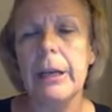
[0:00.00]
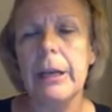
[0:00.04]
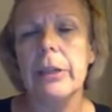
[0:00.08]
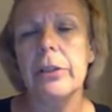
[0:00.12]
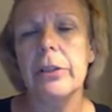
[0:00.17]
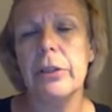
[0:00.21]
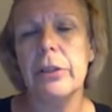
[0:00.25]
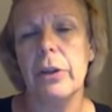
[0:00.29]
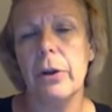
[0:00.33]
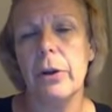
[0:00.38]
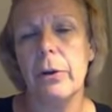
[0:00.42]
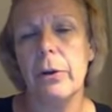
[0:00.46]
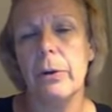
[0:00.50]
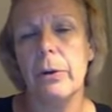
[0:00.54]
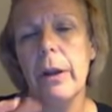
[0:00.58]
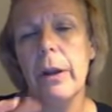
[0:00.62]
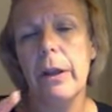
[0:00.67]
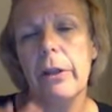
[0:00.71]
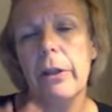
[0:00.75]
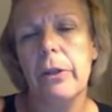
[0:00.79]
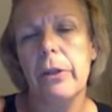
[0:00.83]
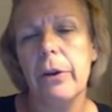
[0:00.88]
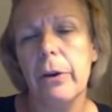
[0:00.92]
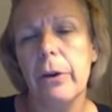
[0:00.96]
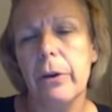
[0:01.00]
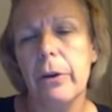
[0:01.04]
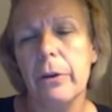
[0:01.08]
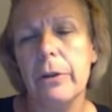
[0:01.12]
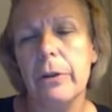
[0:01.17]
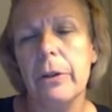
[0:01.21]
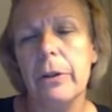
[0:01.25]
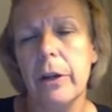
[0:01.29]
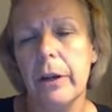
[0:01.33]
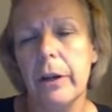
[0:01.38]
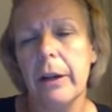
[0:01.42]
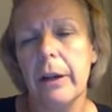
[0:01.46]
So
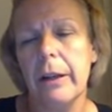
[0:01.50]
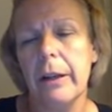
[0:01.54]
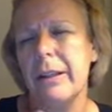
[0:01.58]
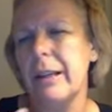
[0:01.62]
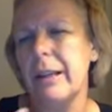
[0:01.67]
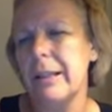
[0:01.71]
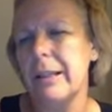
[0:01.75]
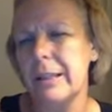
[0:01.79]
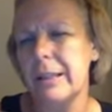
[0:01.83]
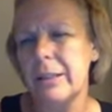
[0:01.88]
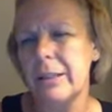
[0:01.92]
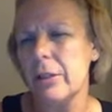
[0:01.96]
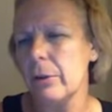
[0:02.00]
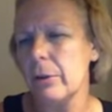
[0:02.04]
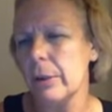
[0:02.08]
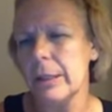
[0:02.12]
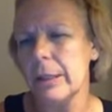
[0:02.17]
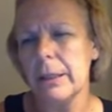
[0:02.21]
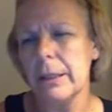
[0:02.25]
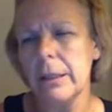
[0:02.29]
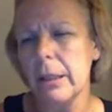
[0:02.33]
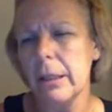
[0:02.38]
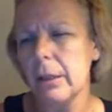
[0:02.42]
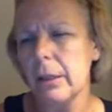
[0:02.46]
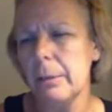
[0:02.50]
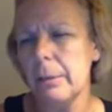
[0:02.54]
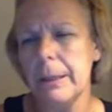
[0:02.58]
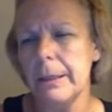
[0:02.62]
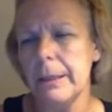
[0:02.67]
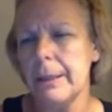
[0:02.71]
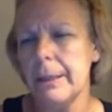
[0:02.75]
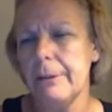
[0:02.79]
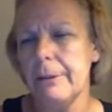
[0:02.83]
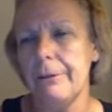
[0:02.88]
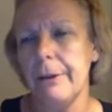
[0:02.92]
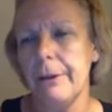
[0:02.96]
it's a little
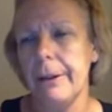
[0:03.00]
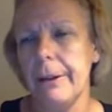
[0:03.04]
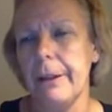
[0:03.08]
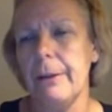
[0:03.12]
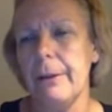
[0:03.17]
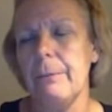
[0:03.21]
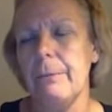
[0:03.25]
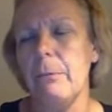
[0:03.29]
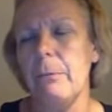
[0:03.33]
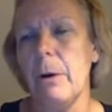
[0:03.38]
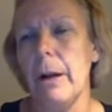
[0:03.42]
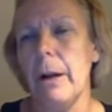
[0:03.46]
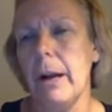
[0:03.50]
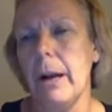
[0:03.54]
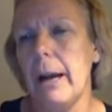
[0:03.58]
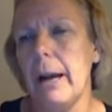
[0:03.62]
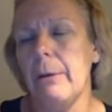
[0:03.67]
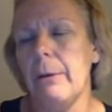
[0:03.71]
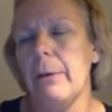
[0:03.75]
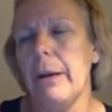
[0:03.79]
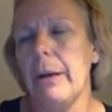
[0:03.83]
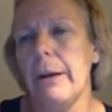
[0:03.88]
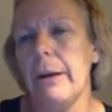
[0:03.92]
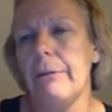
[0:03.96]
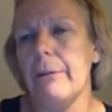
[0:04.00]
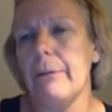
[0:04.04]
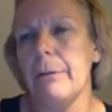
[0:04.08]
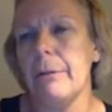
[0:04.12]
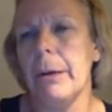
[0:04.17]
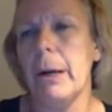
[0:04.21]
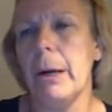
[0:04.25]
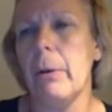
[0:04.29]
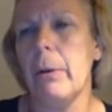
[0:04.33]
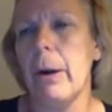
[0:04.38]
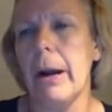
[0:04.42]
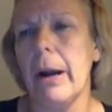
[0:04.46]
bit different than what I would ever
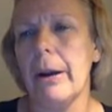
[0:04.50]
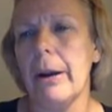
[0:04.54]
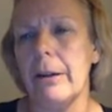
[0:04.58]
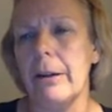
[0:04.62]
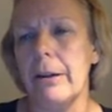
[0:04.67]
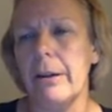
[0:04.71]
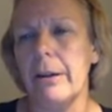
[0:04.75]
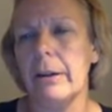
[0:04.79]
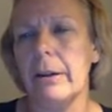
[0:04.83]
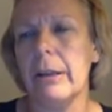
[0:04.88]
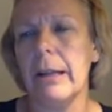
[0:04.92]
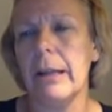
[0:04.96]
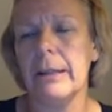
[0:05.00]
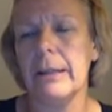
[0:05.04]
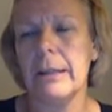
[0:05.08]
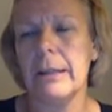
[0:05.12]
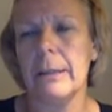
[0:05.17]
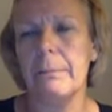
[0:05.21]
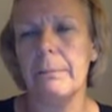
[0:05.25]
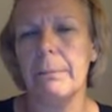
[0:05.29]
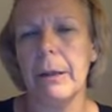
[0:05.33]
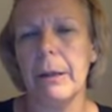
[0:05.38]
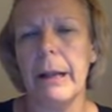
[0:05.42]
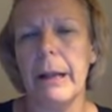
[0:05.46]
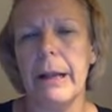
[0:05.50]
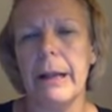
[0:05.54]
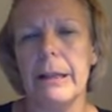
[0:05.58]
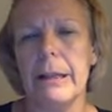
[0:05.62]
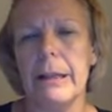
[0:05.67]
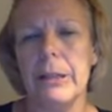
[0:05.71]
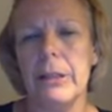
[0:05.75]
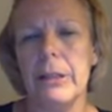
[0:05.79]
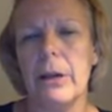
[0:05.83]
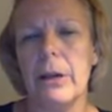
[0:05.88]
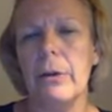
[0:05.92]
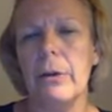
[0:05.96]
require in a lesson
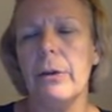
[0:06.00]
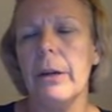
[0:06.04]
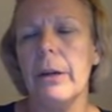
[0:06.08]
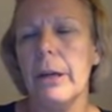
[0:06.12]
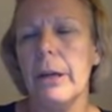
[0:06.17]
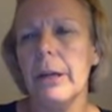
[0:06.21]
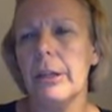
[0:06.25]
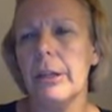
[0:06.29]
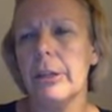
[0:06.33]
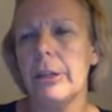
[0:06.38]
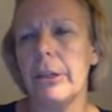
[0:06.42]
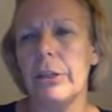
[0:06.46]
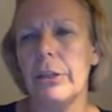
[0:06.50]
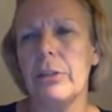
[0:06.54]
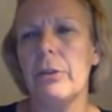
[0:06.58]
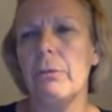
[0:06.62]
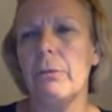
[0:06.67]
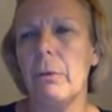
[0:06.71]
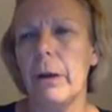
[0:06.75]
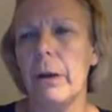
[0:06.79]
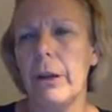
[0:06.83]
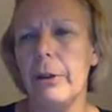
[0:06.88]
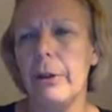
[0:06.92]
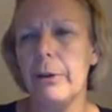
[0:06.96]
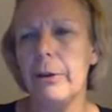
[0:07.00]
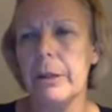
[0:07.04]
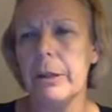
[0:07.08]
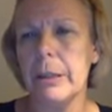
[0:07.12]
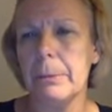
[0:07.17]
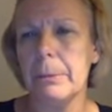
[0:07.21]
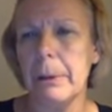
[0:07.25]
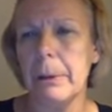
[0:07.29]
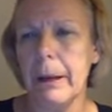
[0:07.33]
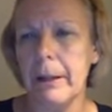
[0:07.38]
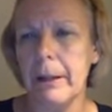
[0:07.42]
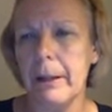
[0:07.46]
plan. So just, what do you
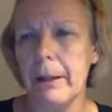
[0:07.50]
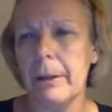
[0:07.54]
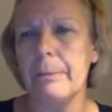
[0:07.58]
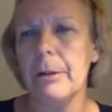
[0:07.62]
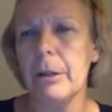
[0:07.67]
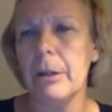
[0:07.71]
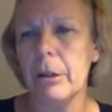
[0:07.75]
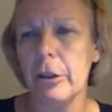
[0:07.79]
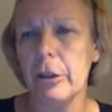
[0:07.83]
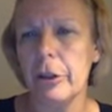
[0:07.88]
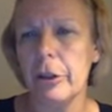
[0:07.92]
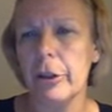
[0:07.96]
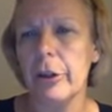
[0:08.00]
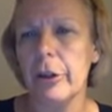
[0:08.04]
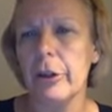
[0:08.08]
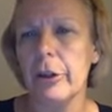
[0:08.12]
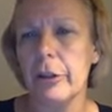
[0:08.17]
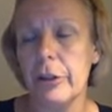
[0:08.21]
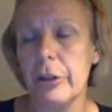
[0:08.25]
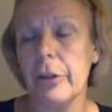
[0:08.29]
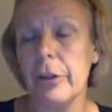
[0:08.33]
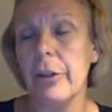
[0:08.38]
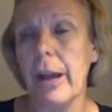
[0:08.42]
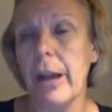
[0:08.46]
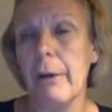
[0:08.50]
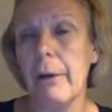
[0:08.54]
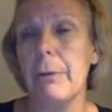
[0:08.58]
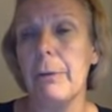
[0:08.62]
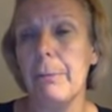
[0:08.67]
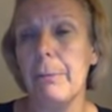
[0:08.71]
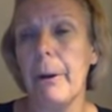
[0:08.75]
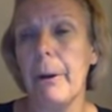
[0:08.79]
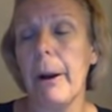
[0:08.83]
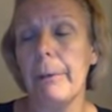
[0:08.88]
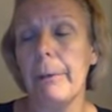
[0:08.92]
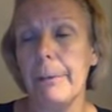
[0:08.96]
expect them to learn? So that
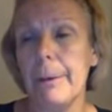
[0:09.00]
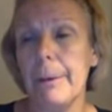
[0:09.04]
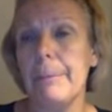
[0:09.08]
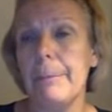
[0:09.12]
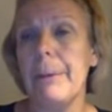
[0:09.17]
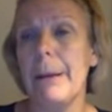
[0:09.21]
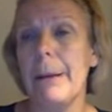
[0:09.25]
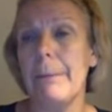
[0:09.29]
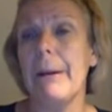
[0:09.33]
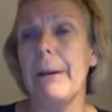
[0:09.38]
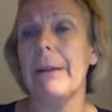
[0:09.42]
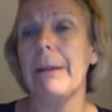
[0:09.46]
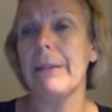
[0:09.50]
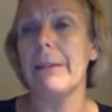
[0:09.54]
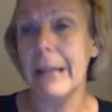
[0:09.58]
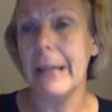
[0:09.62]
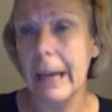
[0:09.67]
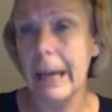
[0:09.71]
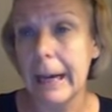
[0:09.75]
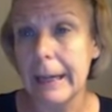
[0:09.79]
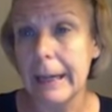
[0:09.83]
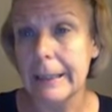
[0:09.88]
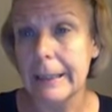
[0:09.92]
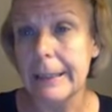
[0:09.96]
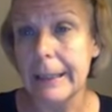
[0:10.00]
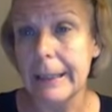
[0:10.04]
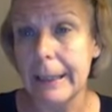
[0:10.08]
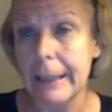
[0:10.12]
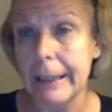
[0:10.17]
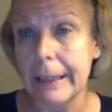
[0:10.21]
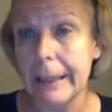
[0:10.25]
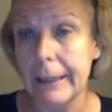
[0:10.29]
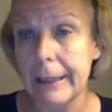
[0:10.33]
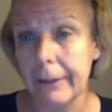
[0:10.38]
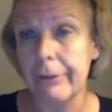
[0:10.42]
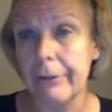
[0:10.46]
would probably be about the
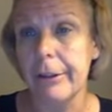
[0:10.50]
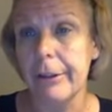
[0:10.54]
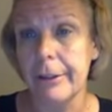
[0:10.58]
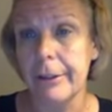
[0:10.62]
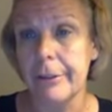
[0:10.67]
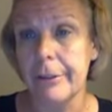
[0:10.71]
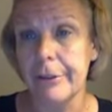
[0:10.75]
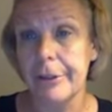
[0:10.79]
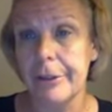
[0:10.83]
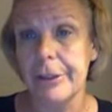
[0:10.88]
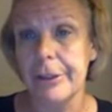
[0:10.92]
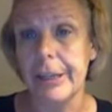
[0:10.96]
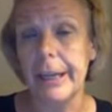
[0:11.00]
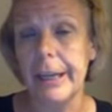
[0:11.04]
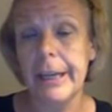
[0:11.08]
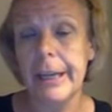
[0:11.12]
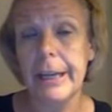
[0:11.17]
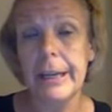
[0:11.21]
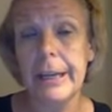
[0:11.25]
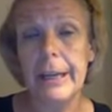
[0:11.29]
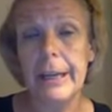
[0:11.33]
content of literacy.